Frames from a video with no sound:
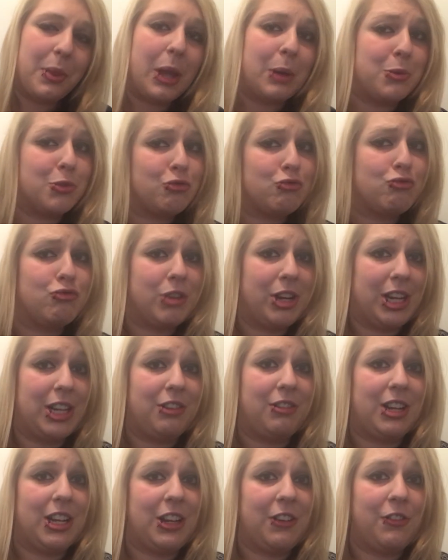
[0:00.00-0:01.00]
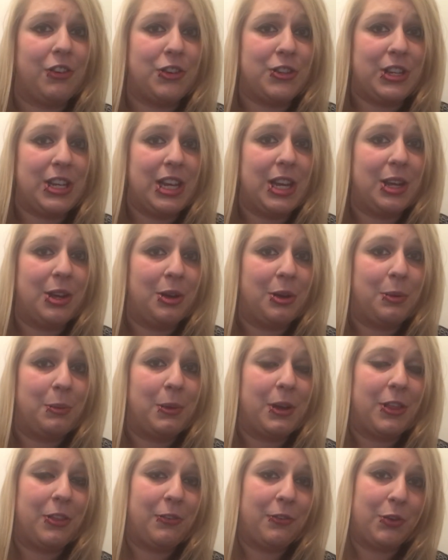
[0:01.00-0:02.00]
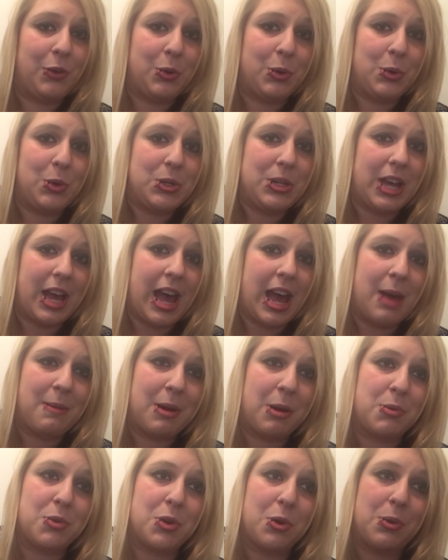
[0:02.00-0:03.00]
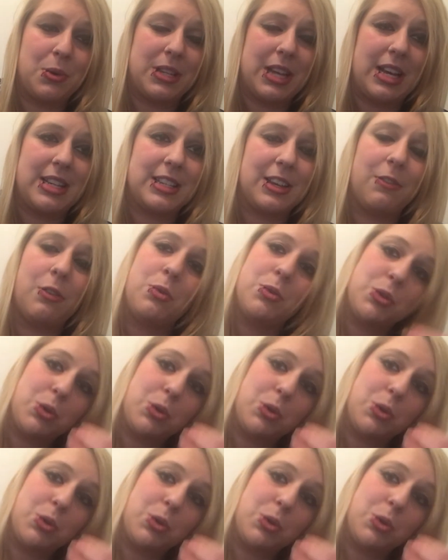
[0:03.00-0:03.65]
I was really, really fussy with food, and I would always ask if it